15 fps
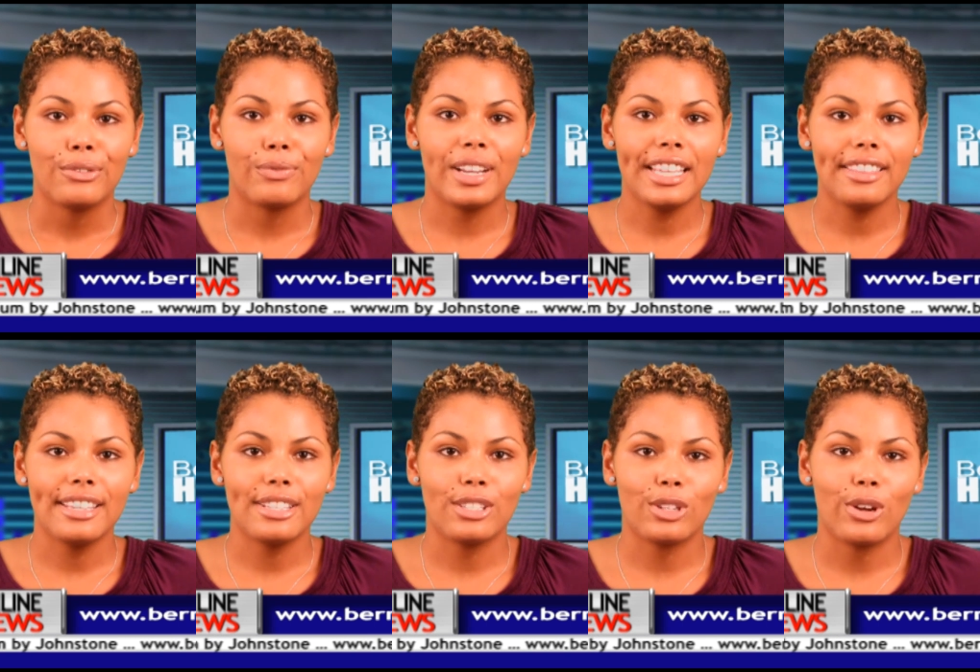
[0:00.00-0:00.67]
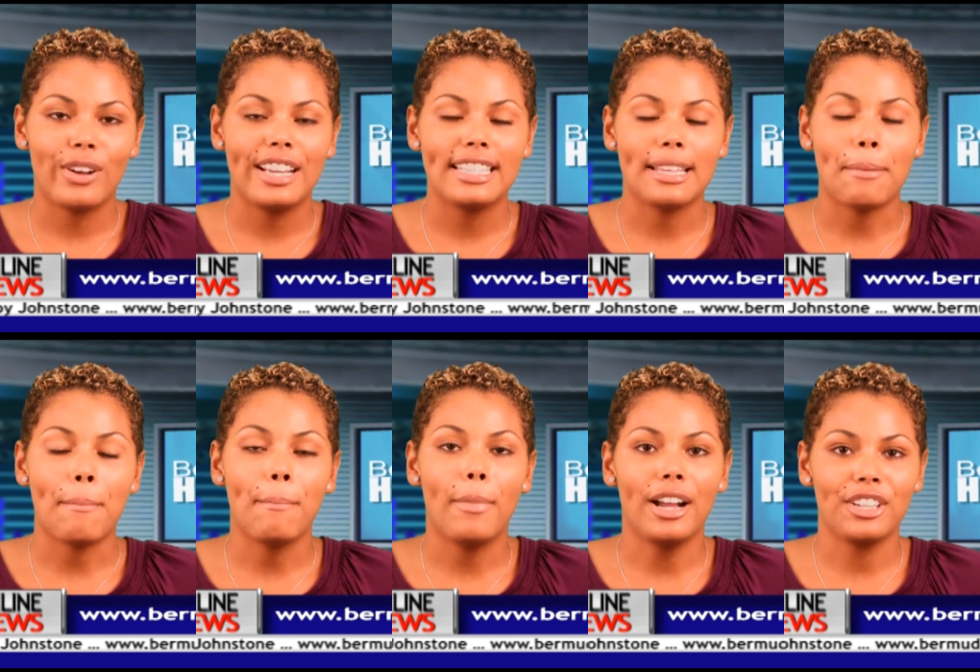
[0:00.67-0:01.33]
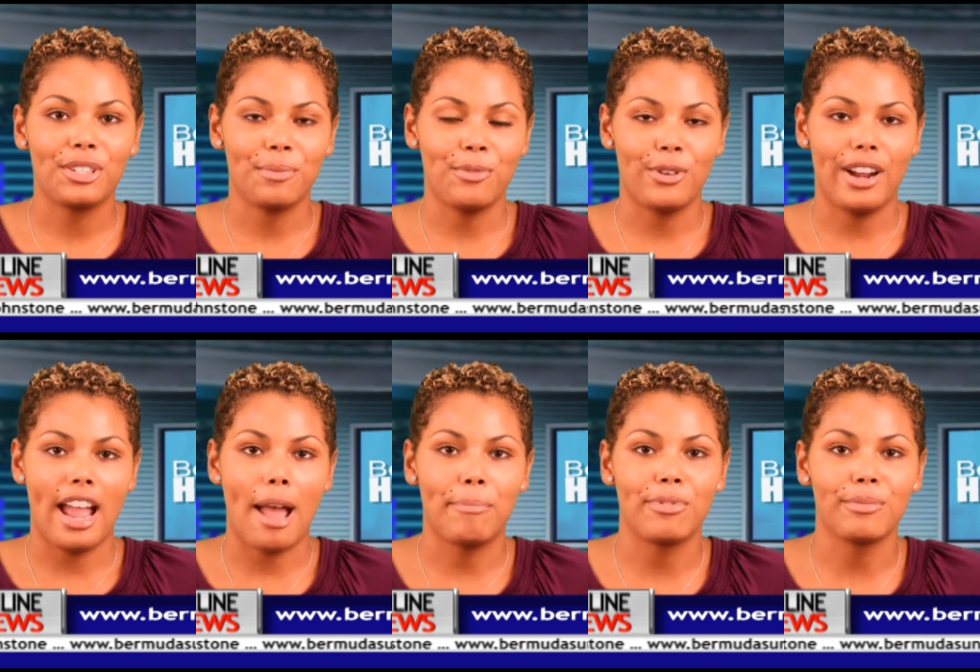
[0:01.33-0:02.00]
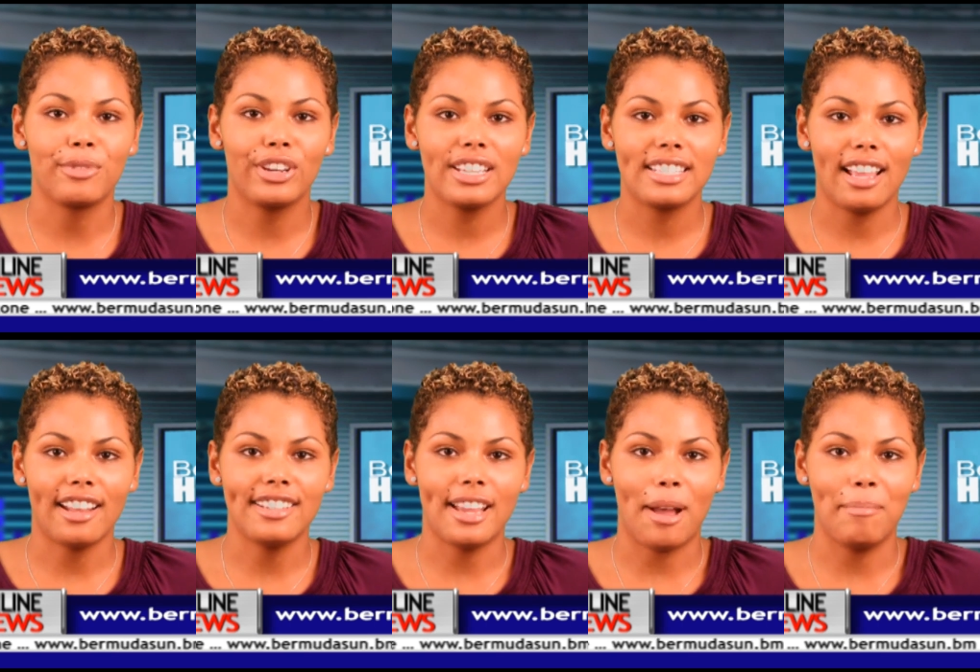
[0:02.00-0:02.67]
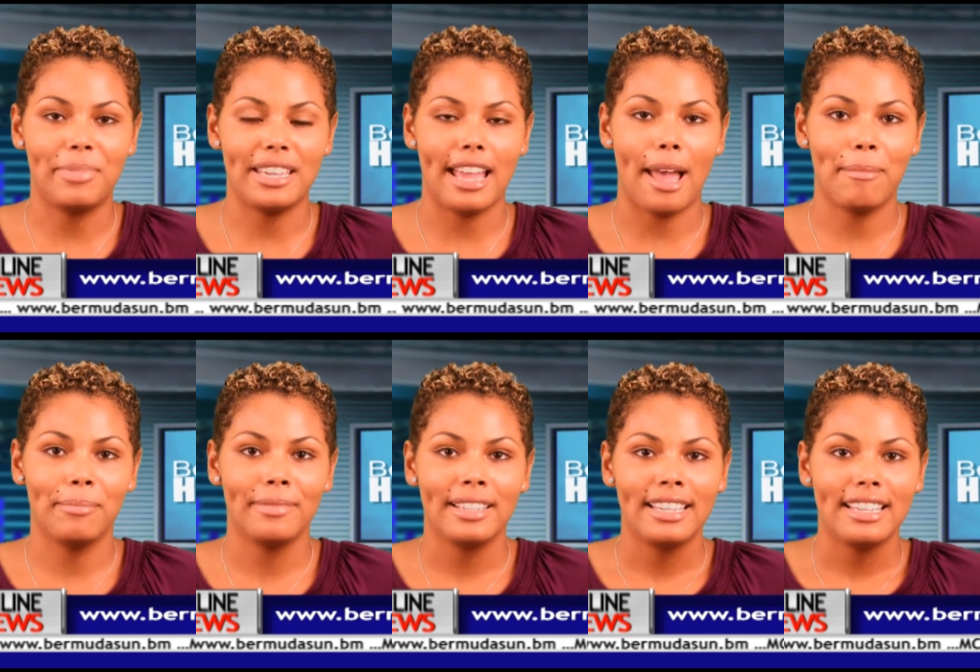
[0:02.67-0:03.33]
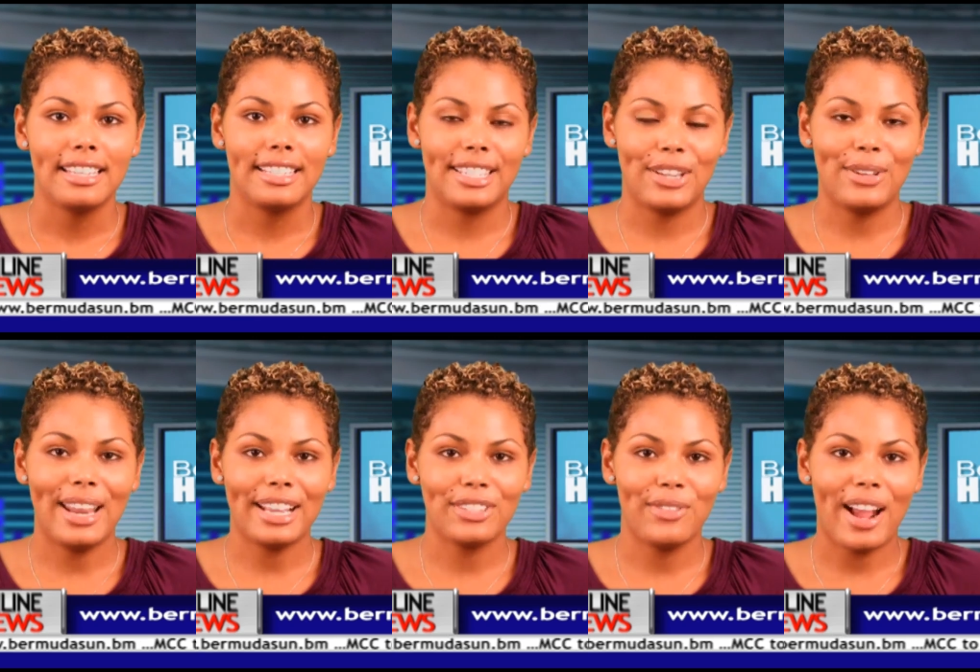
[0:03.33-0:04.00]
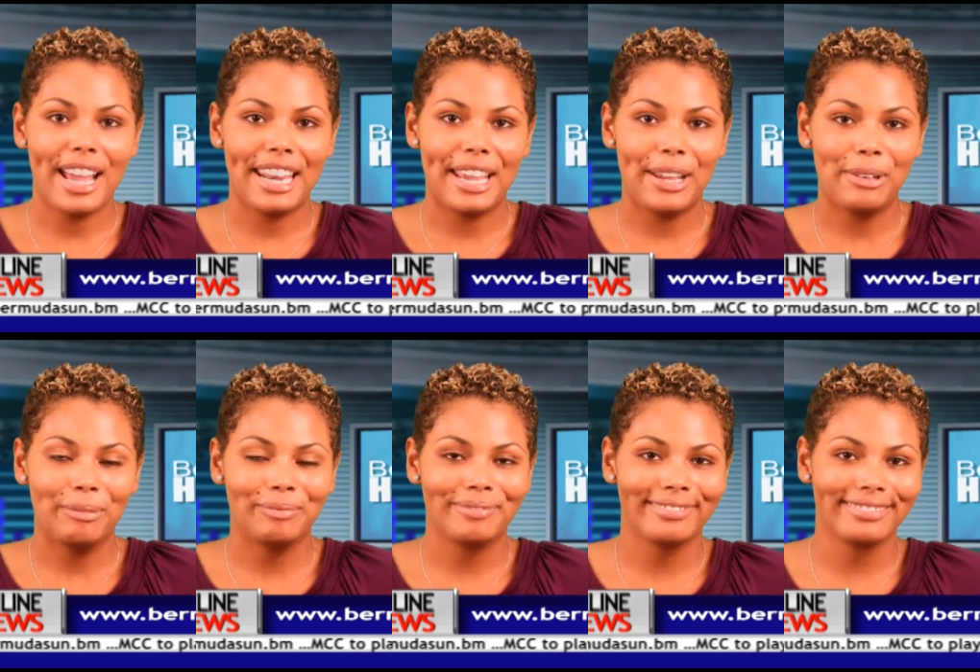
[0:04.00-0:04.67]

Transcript: Read these stories and much more at bermudasun.bm. See you next Friday.